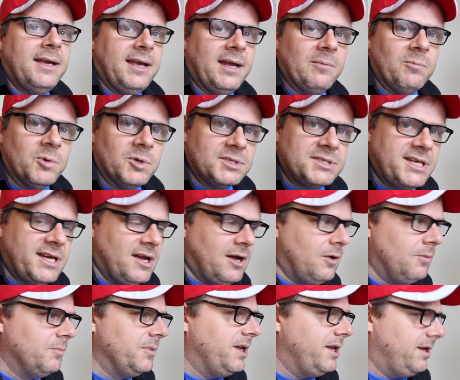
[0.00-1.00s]
and will
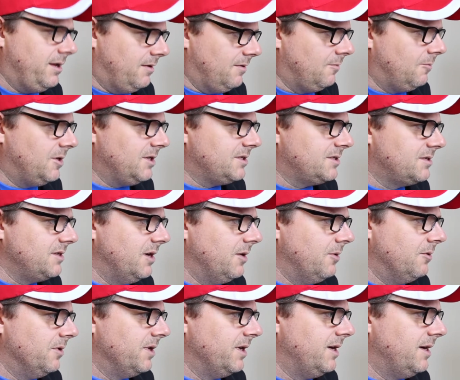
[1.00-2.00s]
tell me what's
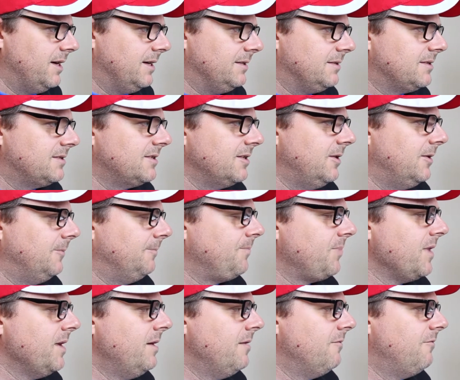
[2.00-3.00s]
going on. So
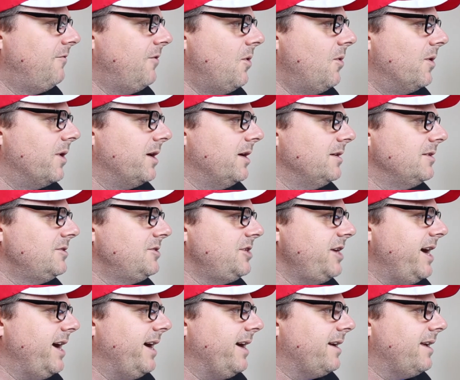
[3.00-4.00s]
4,
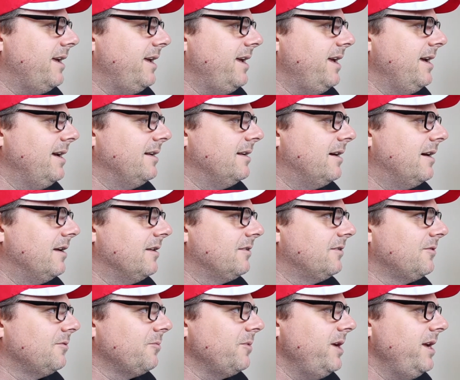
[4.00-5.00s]
jack, and a
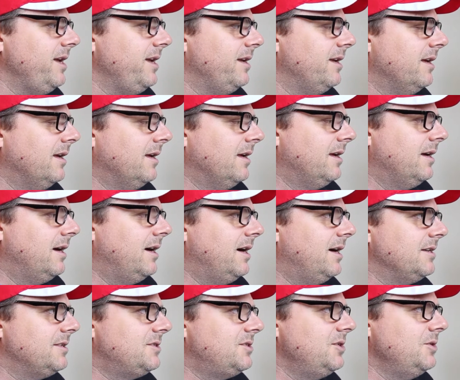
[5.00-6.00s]
3,
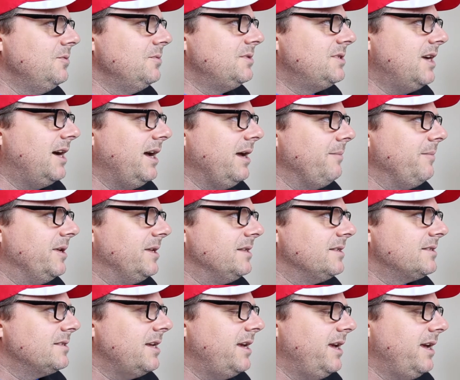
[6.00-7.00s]
2
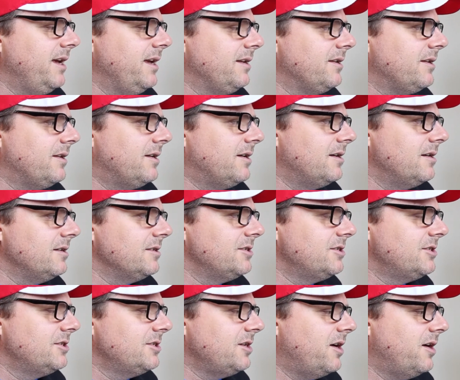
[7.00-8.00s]
diamonds, and our
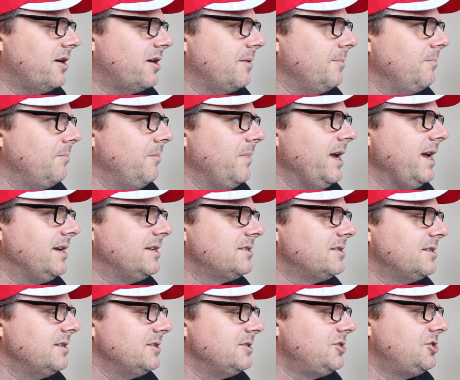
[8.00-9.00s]
shark makes
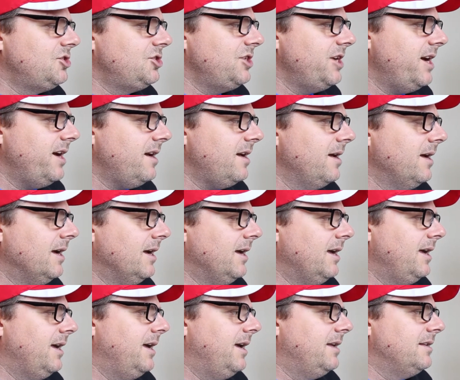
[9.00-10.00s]
the check.
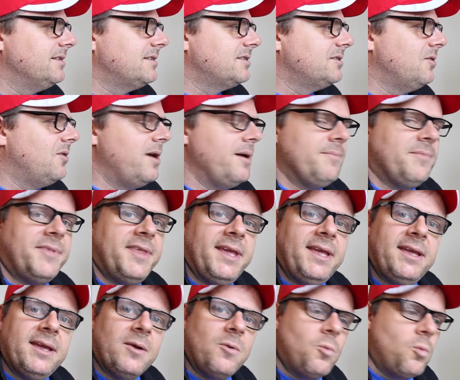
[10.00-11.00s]
And so I'm
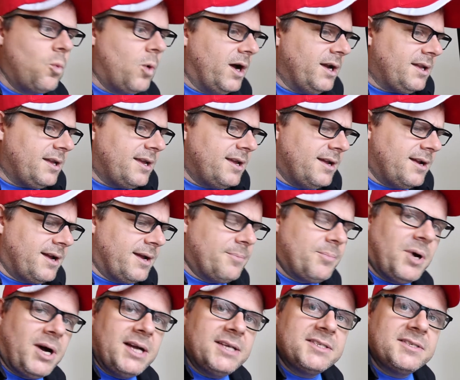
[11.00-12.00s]
thinking, what can I
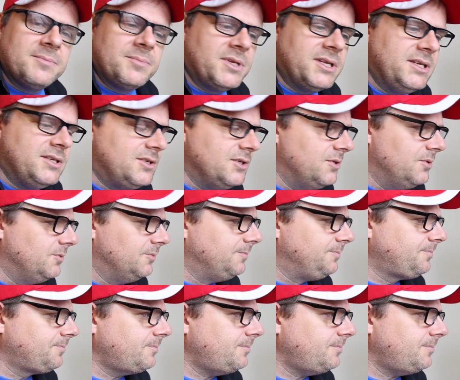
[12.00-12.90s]
possibly do